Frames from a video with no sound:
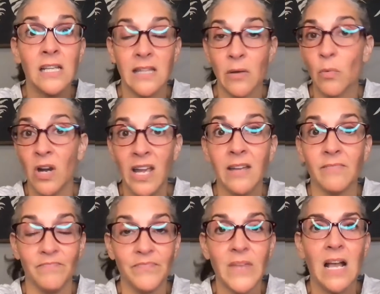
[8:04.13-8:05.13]
that we're
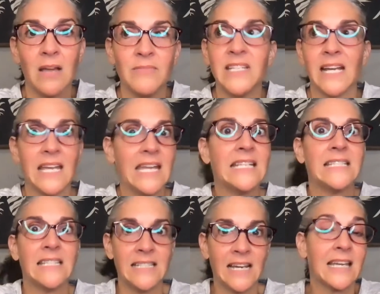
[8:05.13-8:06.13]
in, decades
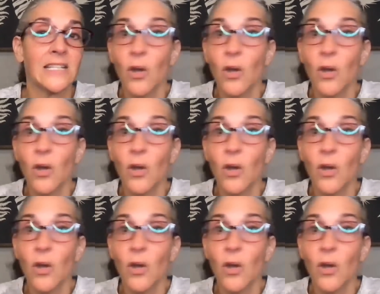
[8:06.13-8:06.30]
and decades.